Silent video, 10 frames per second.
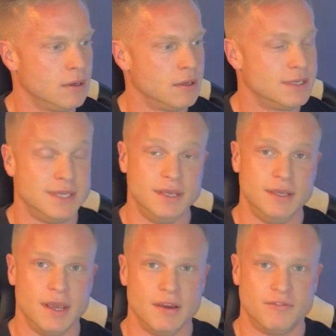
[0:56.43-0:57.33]

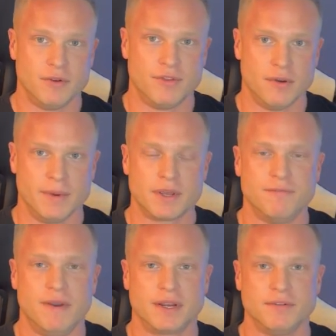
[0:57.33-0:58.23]
TEF, your thermic
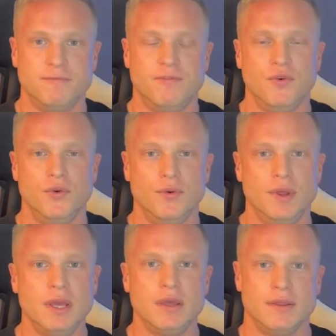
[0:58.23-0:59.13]
effect of
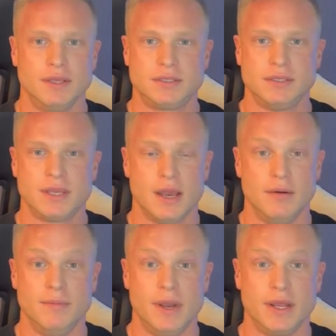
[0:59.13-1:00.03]
food. This is
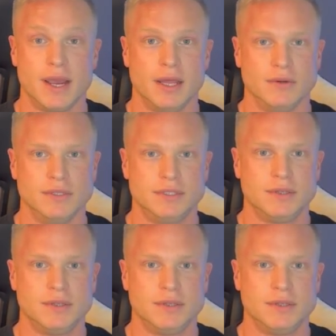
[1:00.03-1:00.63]
how many calories